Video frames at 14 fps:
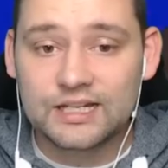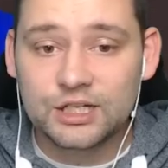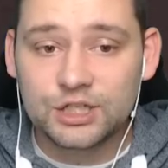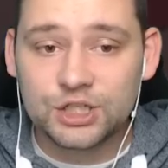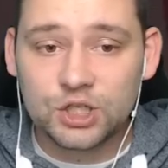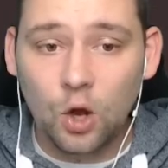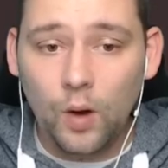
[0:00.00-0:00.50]

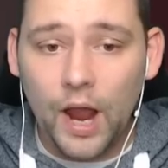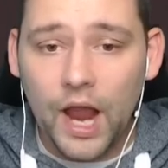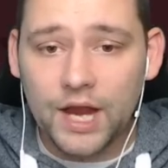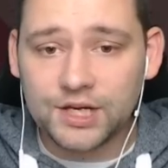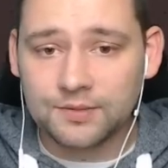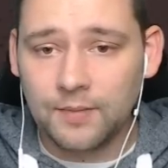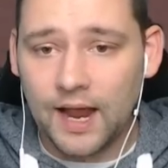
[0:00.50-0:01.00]
So
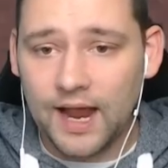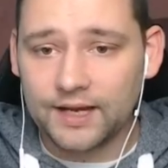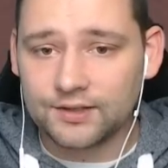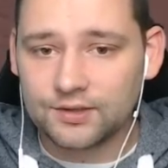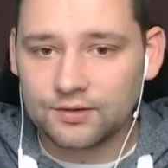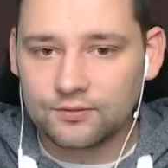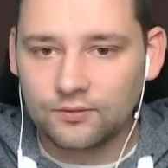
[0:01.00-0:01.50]
age,
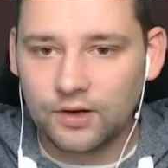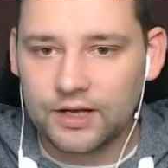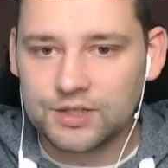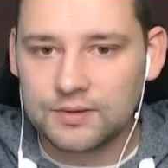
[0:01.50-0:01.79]
mate! Right,